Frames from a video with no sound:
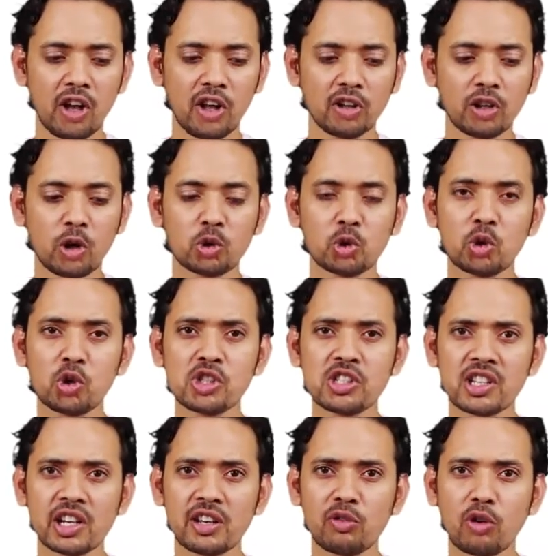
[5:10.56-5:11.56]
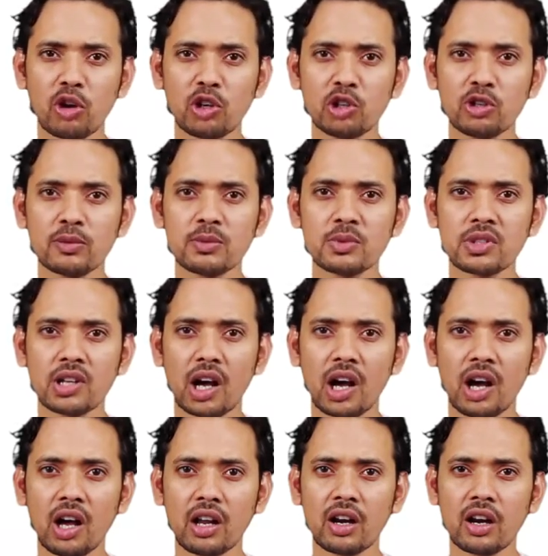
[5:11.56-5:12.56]
Now those 3 volumes
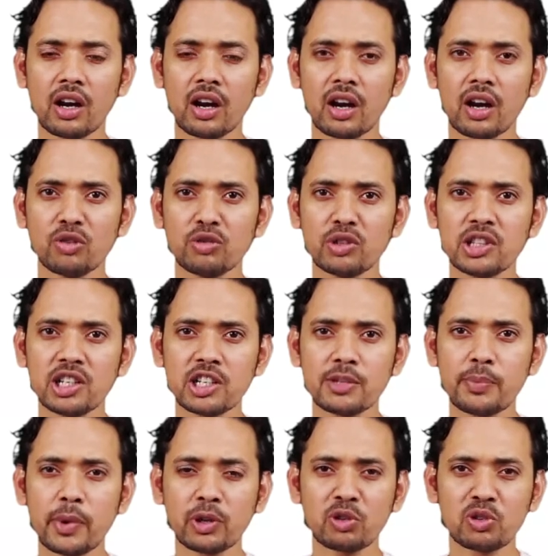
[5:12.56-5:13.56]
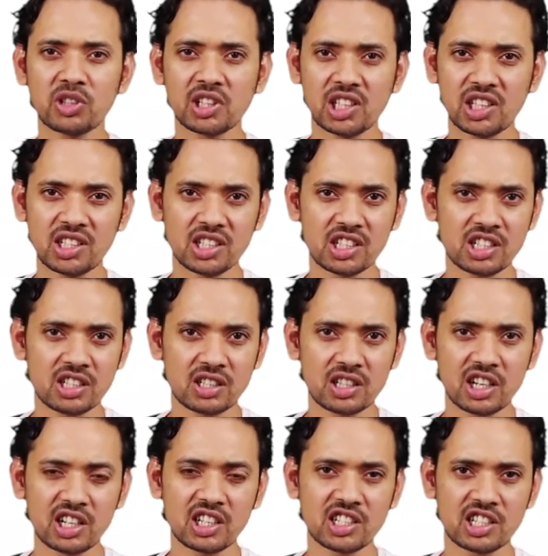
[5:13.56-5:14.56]
are with respect to these
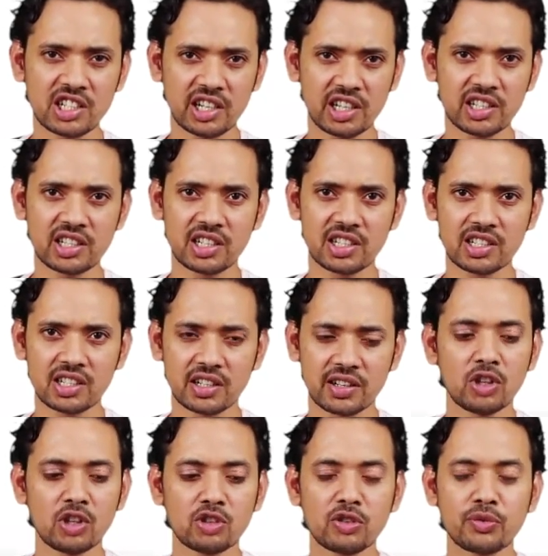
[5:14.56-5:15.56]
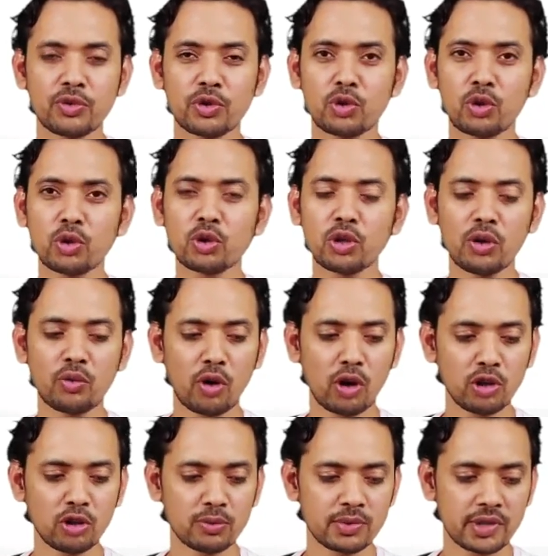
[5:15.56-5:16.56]
3 instances. So if you go to the
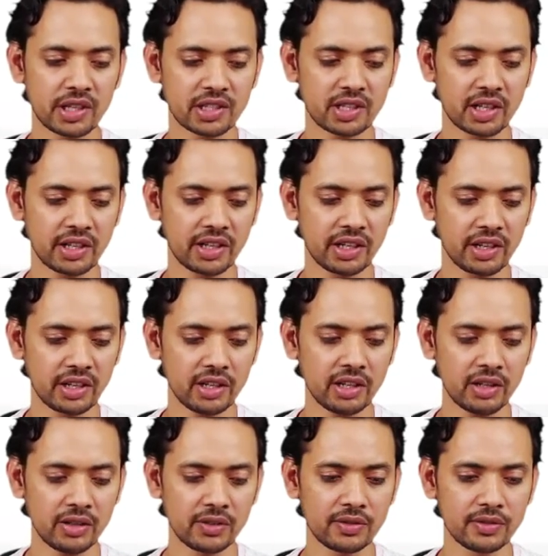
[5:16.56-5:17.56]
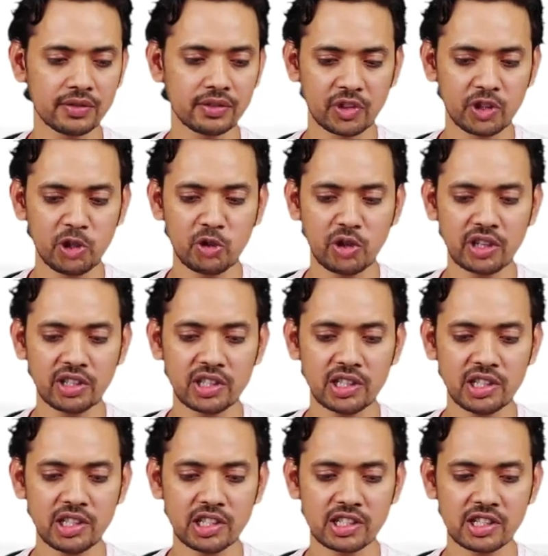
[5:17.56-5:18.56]
volume section here, you can see
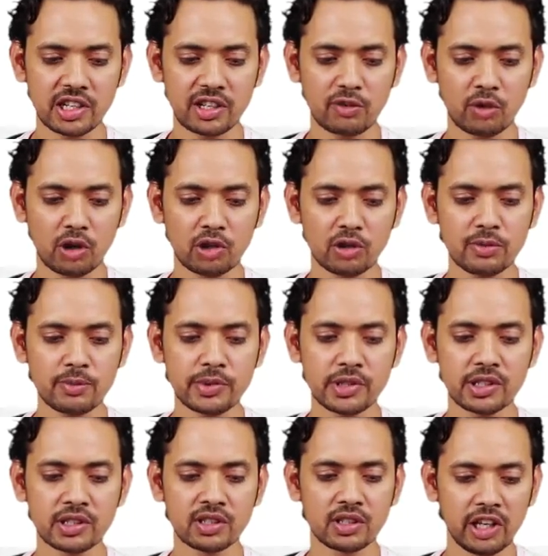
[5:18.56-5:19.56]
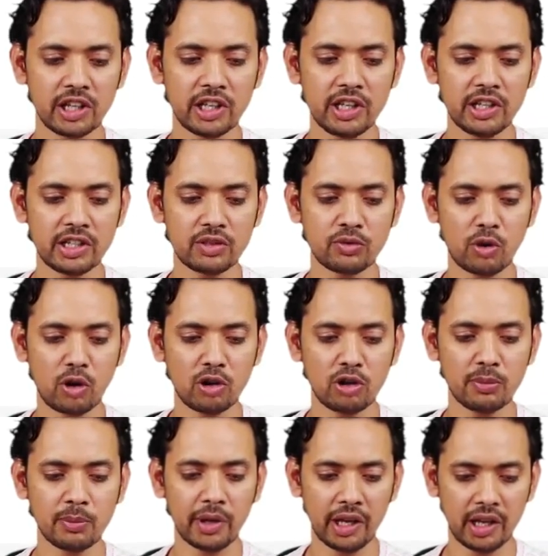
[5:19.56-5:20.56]
these 3 volumes. Each
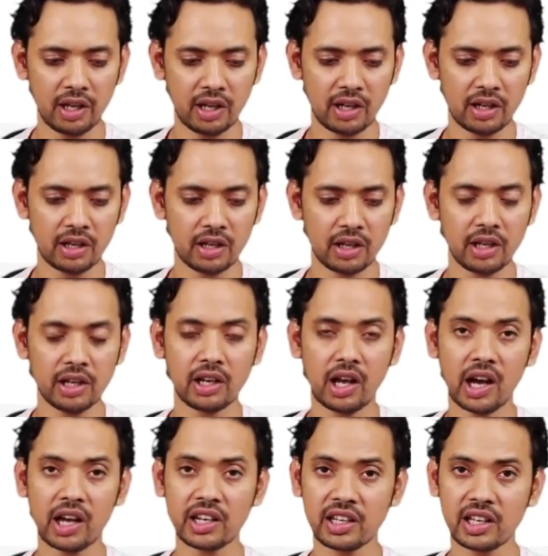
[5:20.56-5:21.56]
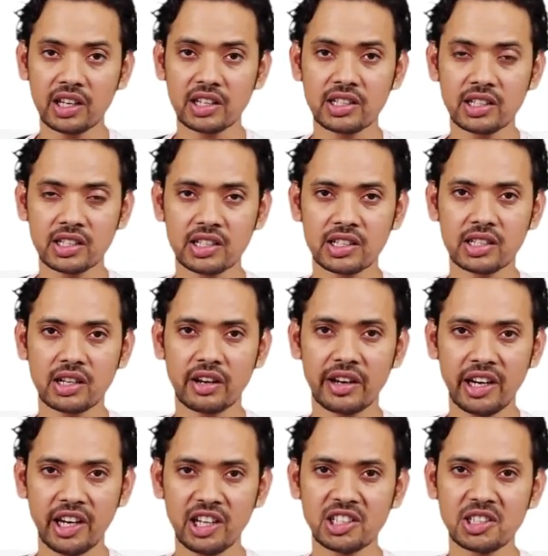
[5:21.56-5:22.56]
volume here in our case is
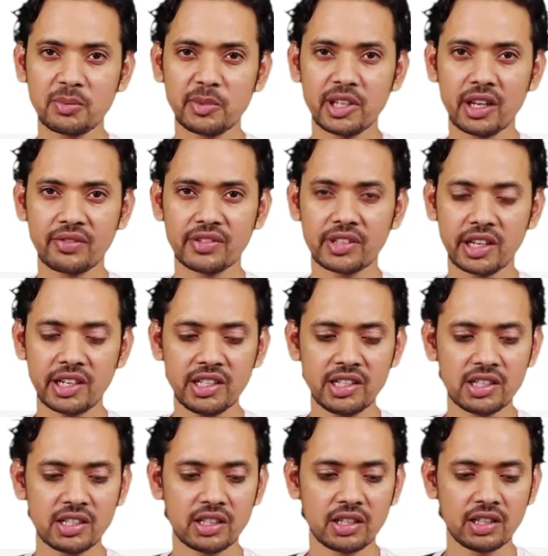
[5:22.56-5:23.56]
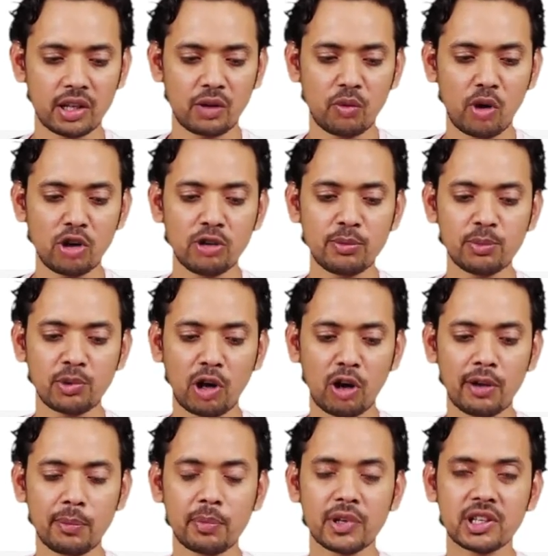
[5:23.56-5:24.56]
8 GB of size. The volume
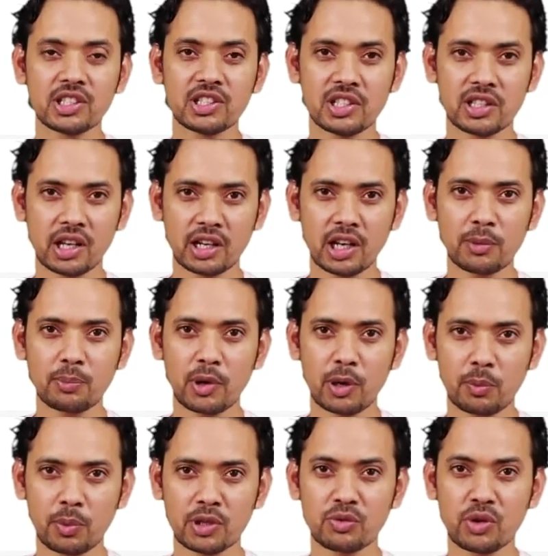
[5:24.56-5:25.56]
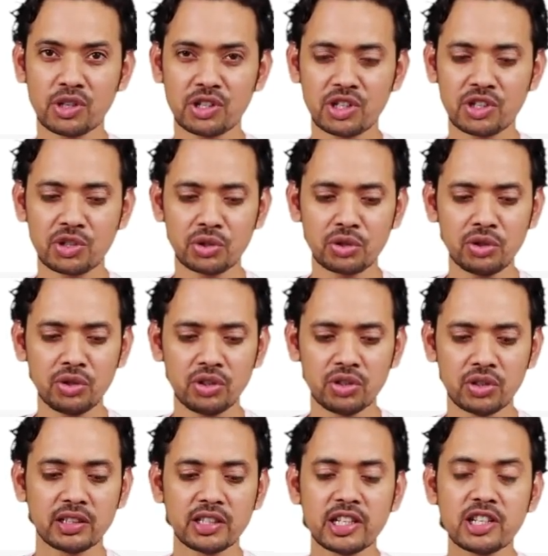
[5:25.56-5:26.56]
type is general purpose version 2.
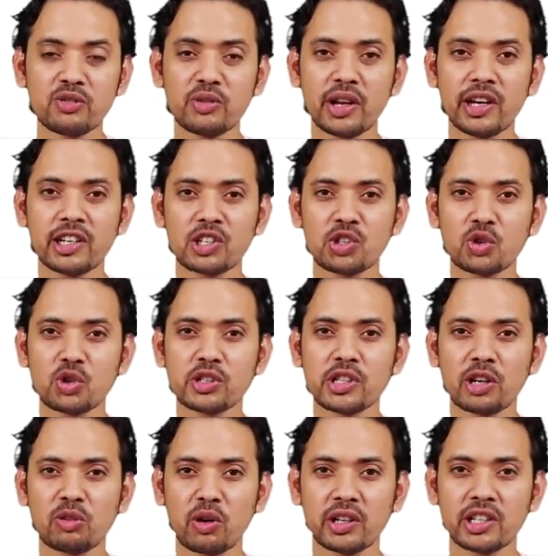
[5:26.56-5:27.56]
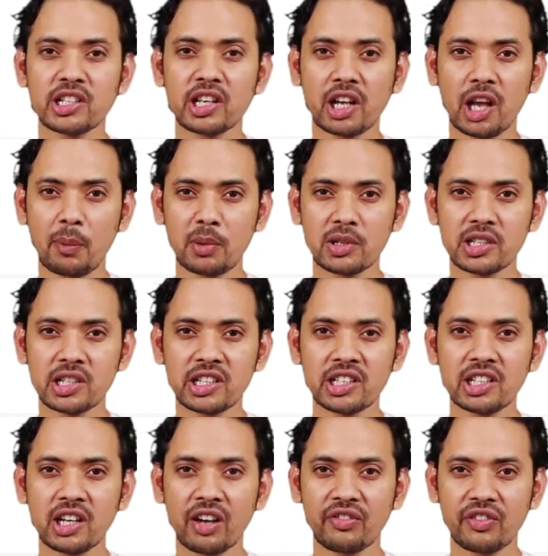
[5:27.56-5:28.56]
This is where it shows that what is the
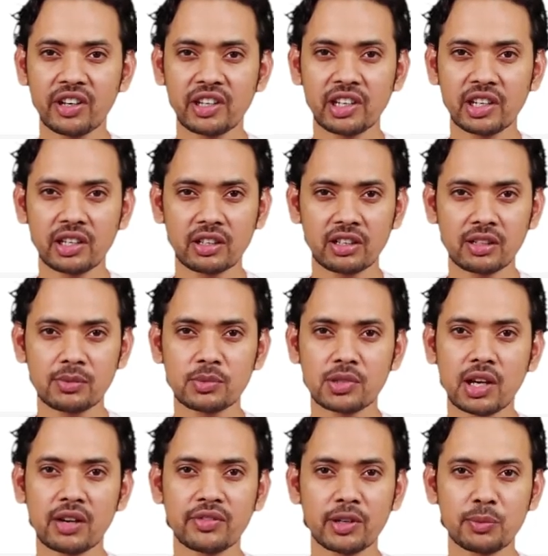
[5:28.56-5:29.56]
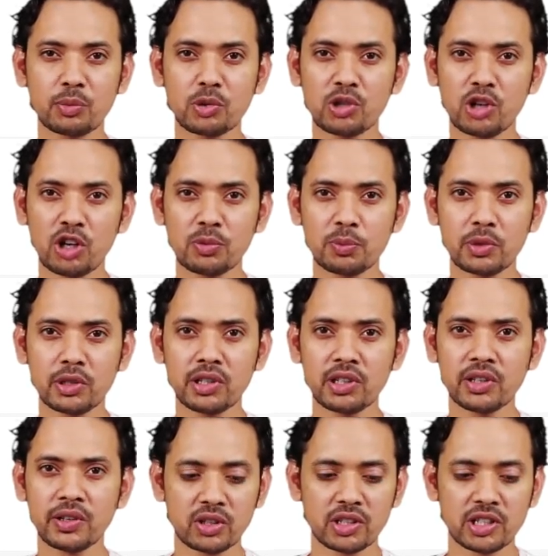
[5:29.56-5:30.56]
capacity of it in terms of input output.
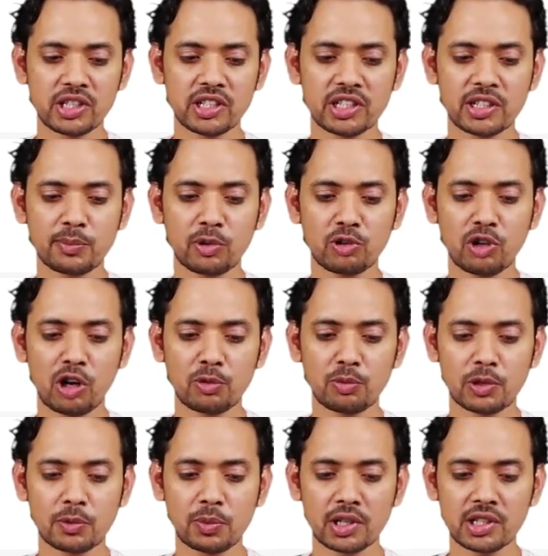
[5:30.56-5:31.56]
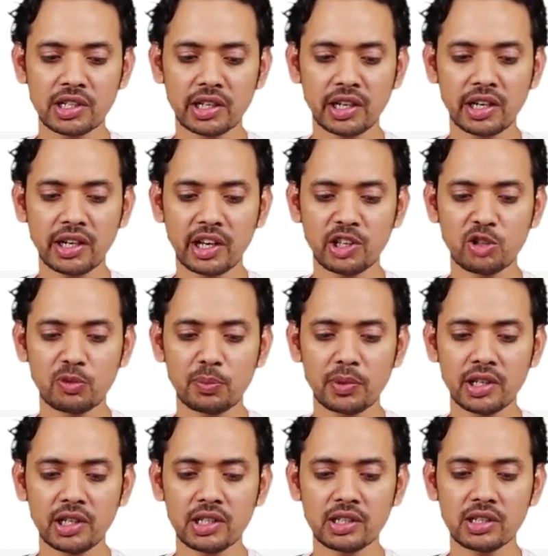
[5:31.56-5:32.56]
So this is input output per second,
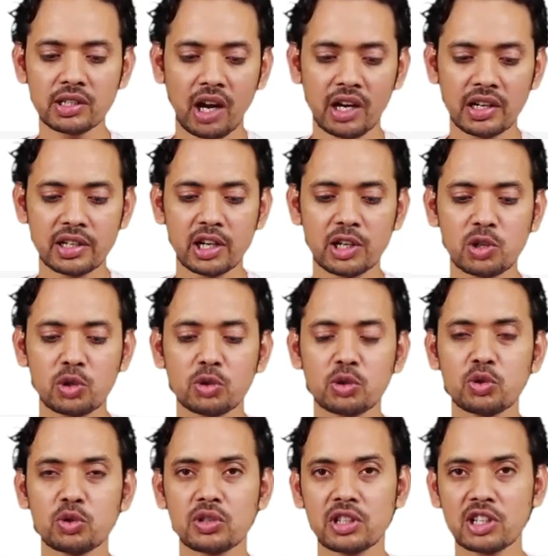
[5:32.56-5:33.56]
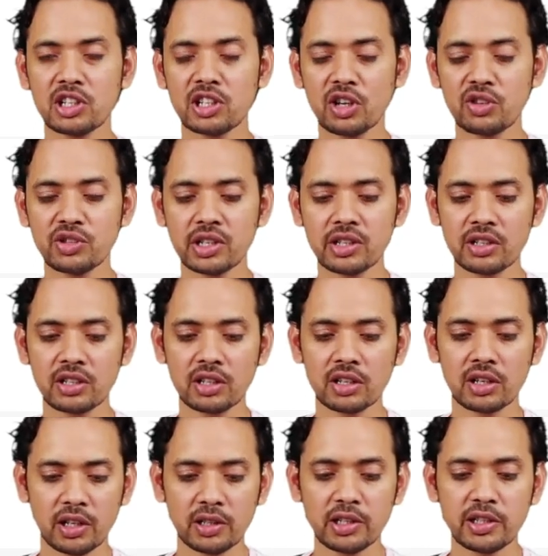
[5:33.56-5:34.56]
IUPS 100 to 3000.
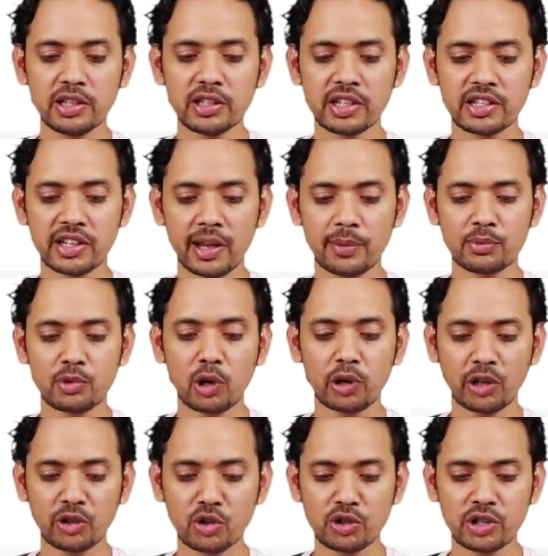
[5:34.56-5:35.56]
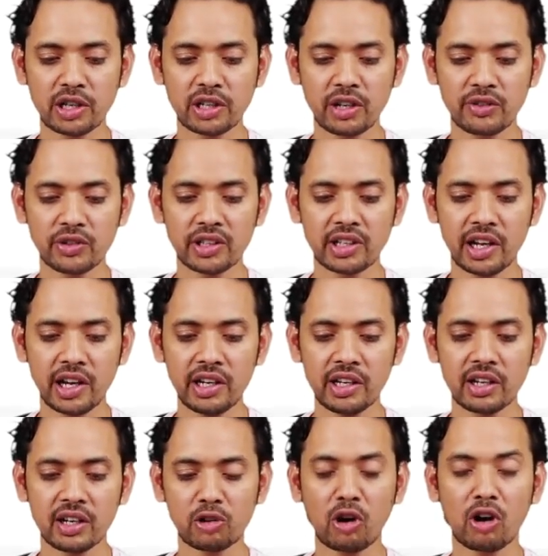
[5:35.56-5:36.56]
This is a snapshot associated with that.
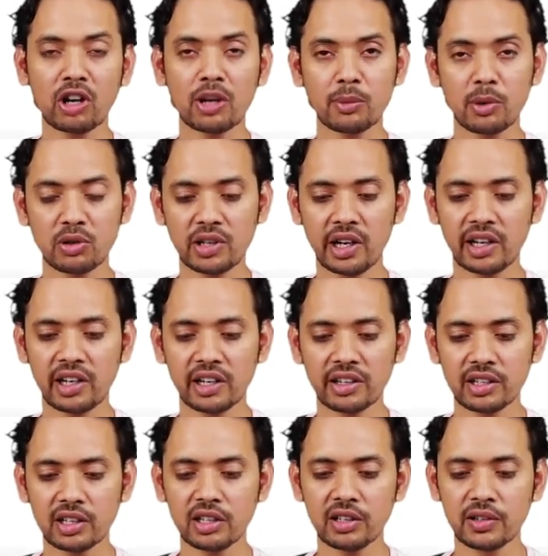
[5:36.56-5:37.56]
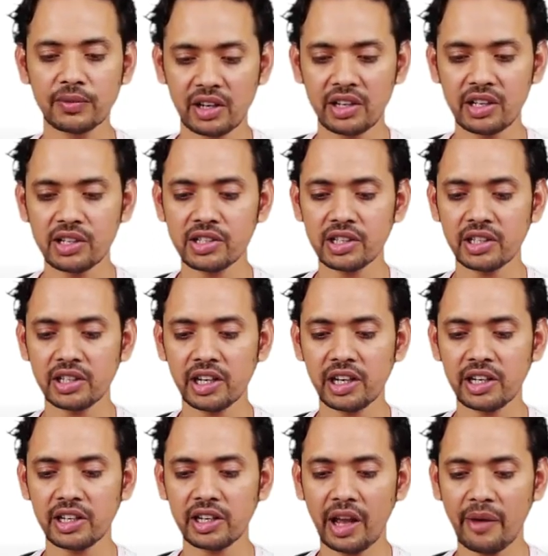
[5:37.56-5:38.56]
We'll talk about that later. Creation
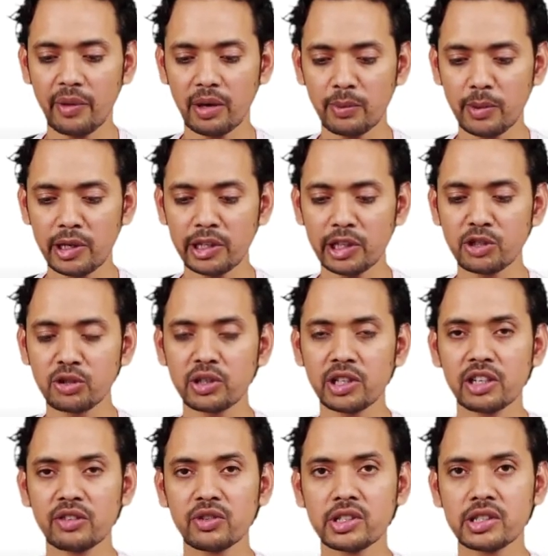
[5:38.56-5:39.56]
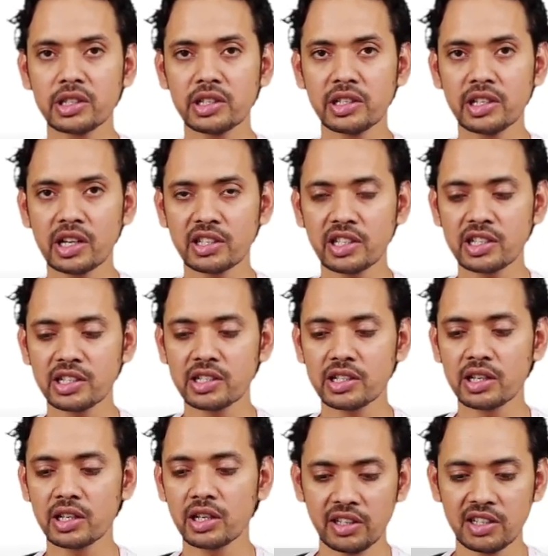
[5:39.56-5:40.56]
date, availability zone in which it
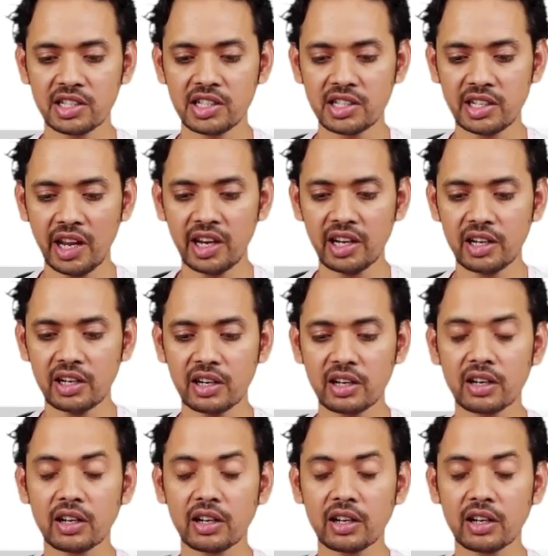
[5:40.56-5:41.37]
exists, state.